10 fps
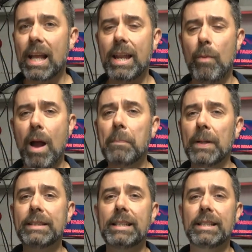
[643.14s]
Anyway, I
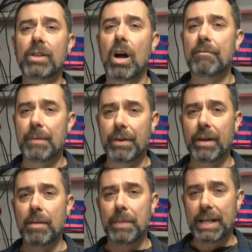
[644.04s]
printed these off, but they're
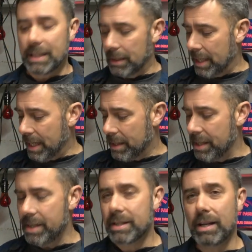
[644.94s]
going to be in the link.
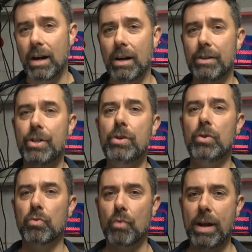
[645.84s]
These are two
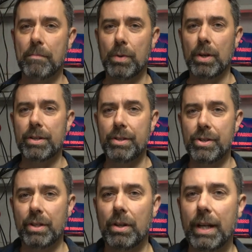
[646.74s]
great books you
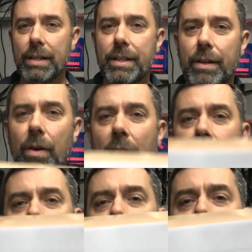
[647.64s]
should look into.
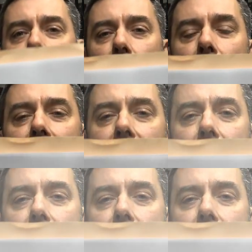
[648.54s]
The first one being